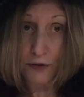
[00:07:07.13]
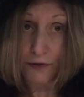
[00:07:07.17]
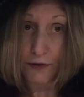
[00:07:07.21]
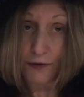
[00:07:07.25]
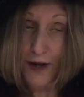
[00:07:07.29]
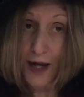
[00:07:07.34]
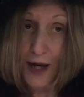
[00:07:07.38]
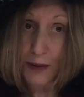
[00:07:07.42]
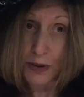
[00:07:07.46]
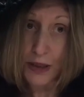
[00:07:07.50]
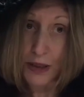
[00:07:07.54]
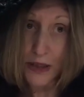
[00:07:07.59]

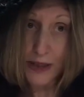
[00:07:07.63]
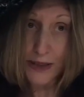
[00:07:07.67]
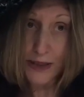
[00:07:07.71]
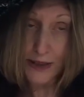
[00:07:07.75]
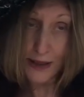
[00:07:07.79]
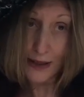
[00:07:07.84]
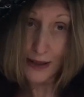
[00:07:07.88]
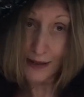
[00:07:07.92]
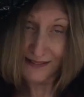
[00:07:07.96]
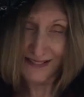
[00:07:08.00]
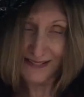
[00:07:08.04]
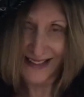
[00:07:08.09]
fabulous
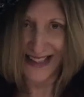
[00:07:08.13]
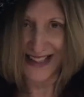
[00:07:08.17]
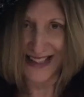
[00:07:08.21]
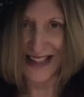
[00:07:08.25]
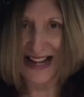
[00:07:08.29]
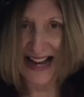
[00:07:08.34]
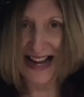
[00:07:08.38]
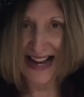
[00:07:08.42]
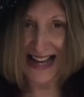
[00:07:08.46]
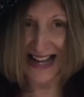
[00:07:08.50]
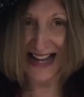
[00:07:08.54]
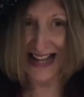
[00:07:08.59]
in it.
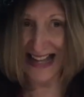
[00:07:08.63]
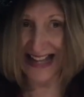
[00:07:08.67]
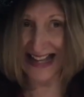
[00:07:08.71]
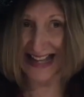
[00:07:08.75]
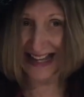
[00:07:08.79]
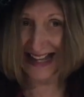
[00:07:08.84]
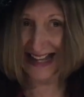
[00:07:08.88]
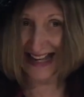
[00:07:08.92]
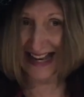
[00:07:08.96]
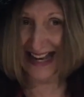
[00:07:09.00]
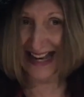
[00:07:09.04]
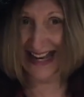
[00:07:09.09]

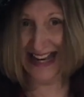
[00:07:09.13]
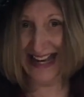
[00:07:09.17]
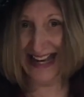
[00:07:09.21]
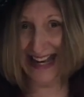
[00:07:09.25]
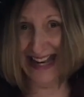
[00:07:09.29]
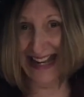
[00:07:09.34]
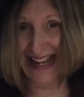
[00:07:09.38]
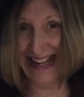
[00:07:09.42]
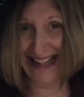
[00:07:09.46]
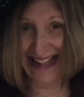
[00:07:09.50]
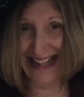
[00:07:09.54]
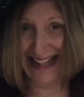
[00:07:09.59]

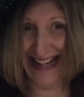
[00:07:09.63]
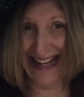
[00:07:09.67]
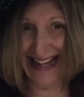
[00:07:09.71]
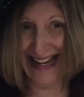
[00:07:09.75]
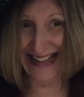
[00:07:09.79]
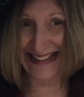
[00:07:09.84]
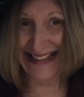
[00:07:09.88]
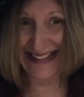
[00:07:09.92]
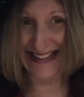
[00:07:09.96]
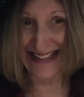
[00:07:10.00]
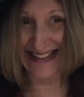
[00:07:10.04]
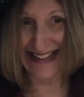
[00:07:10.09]

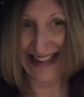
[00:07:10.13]
Always.